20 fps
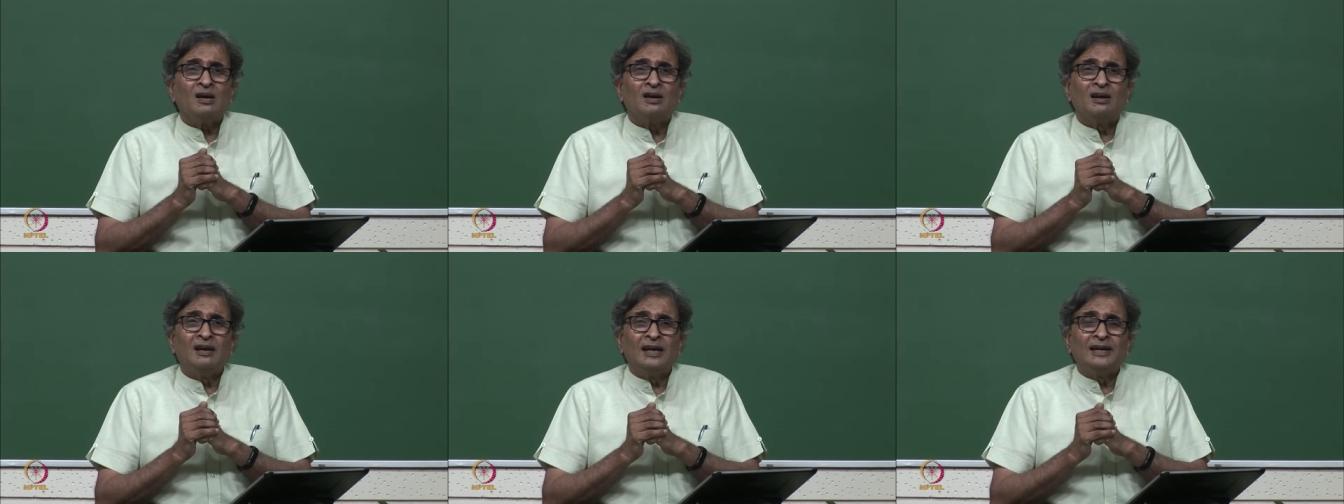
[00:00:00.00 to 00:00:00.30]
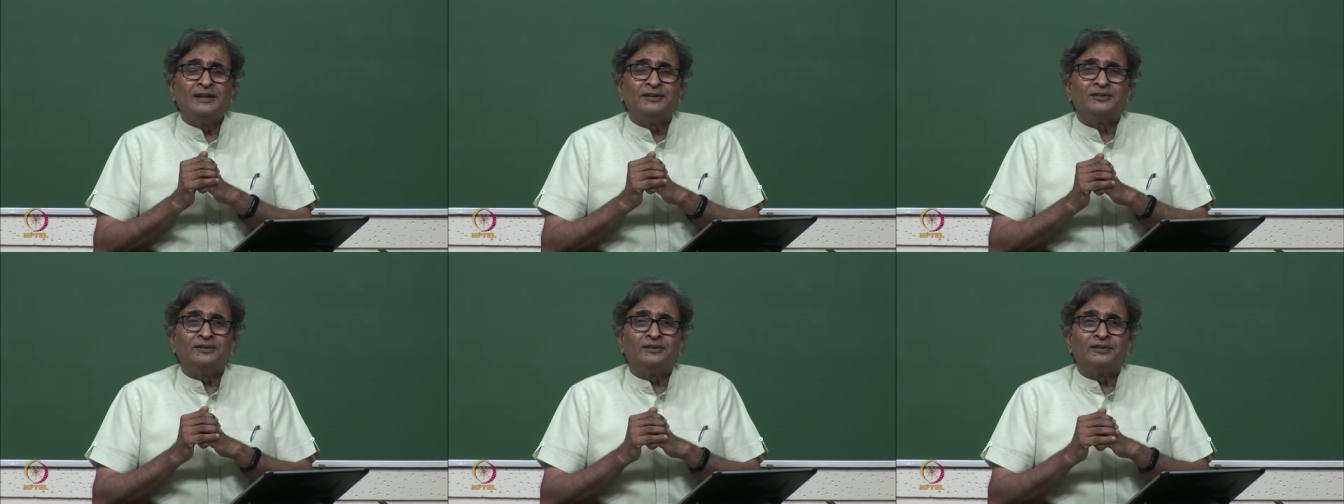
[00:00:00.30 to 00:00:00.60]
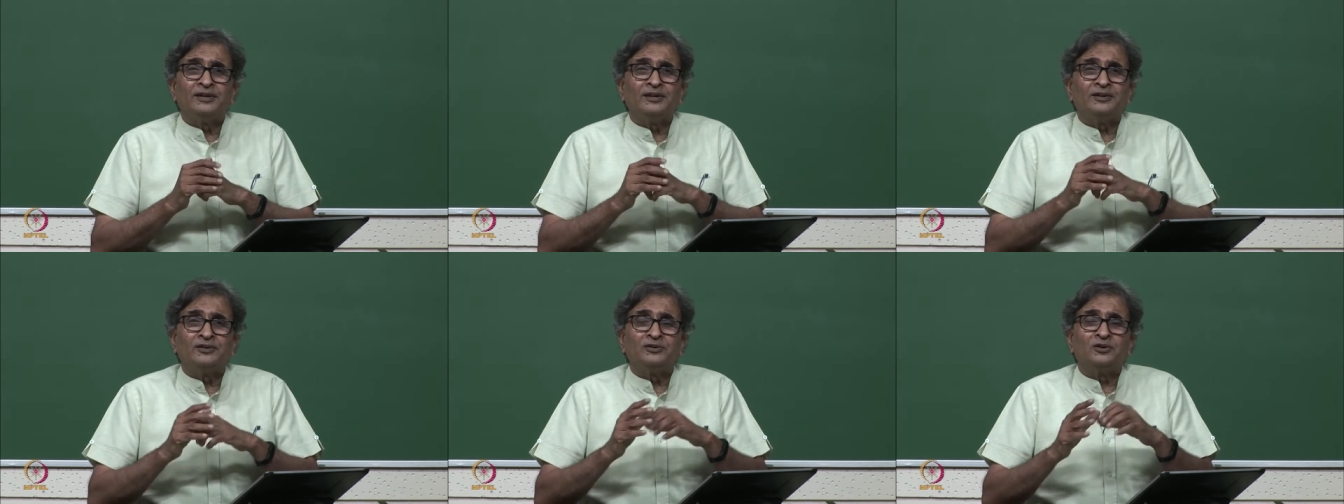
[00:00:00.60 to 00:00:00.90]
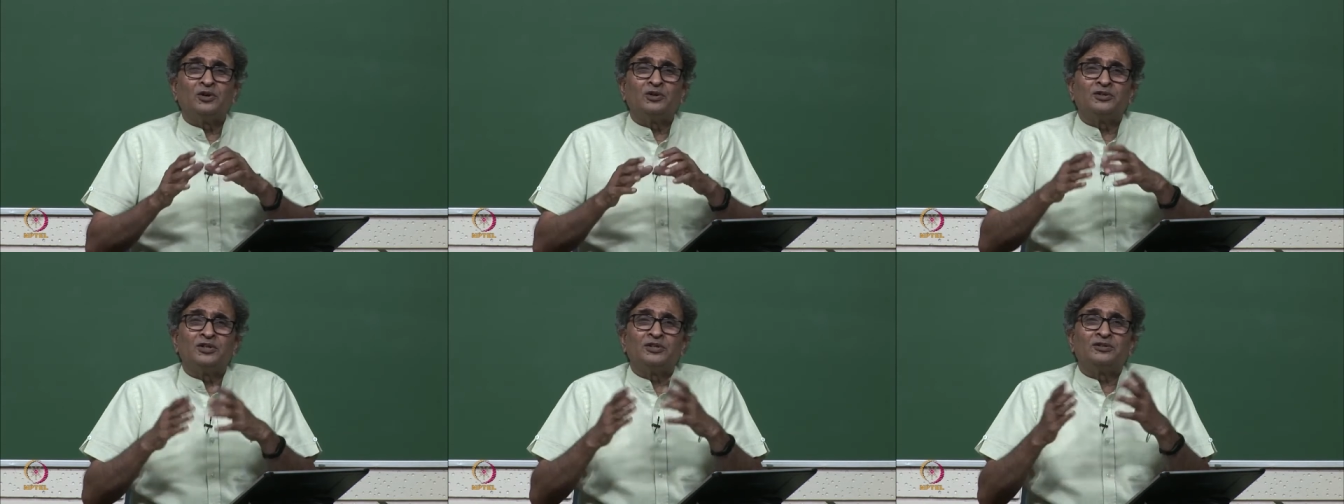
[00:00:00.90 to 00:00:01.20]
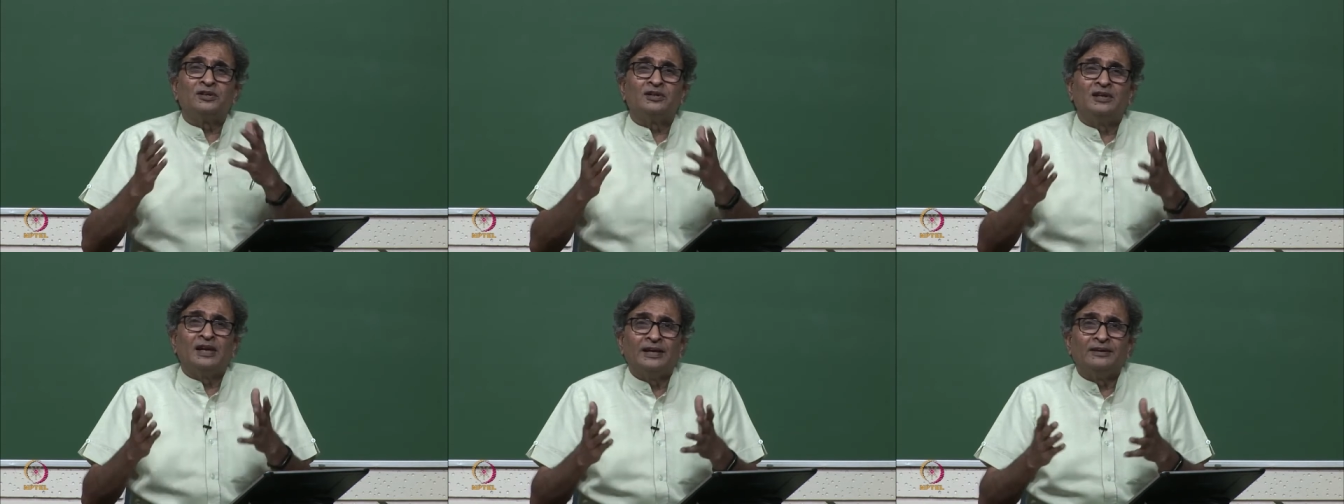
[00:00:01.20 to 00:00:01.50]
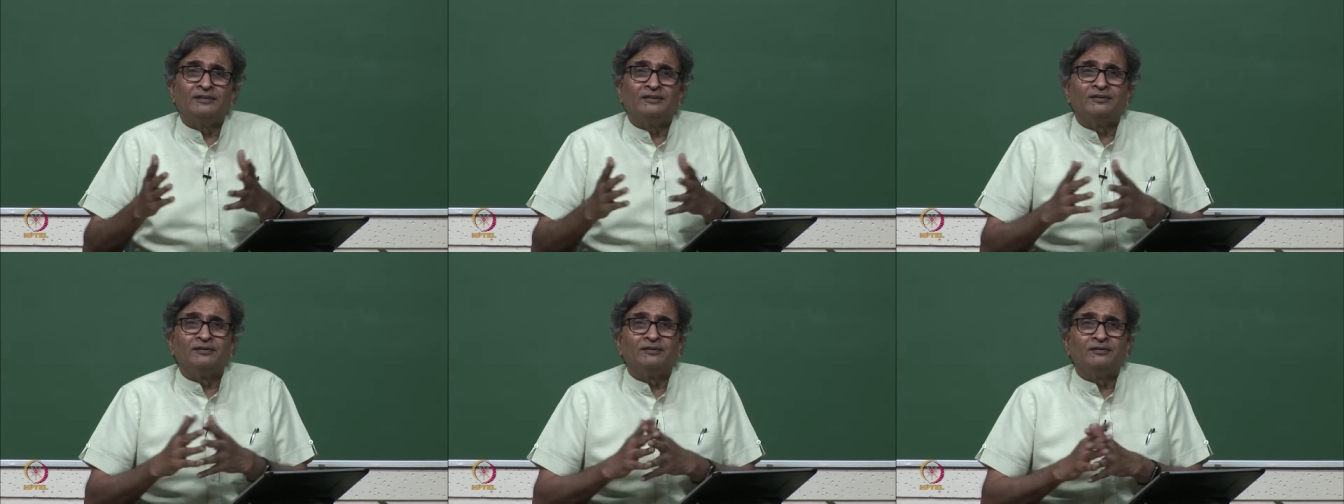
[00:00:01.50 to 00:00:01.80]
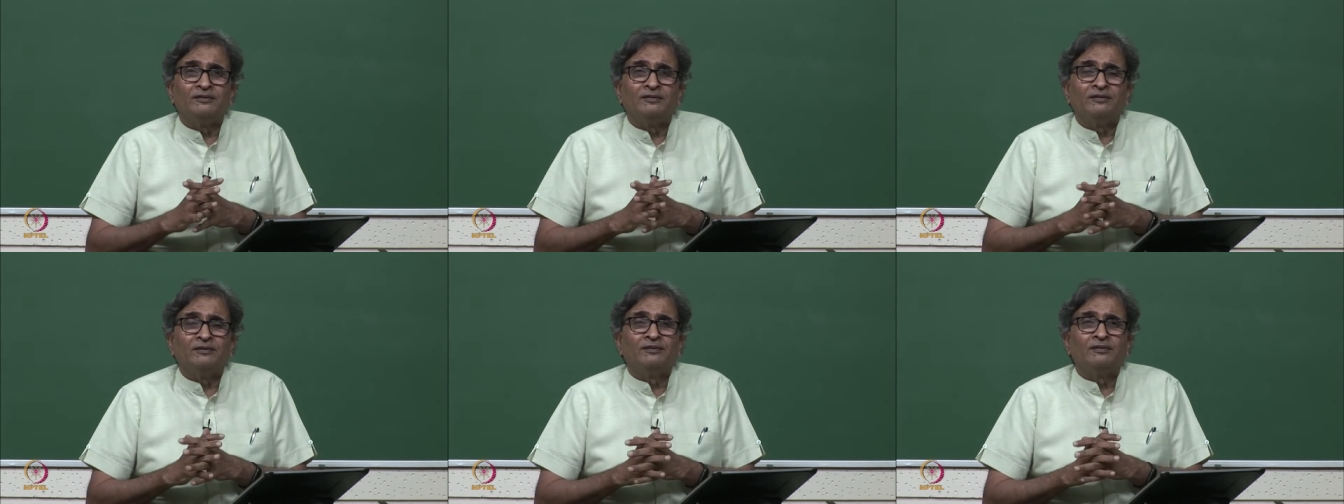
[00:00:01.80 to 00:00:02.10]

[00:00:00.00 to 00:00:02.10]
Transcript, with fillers: length, it is not just the length